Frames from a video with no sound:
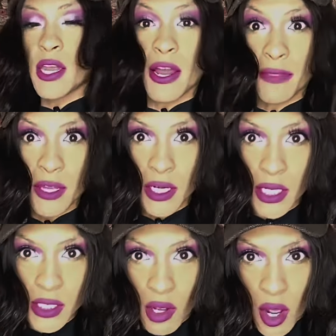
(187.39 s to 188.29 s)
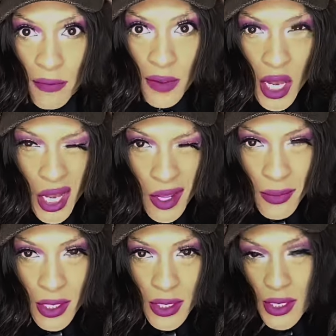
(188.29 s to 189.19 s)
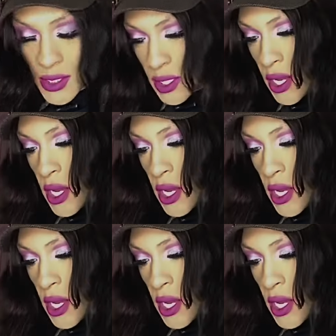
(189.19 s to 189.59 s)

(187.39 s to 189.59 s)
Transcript: Nothing is off limits."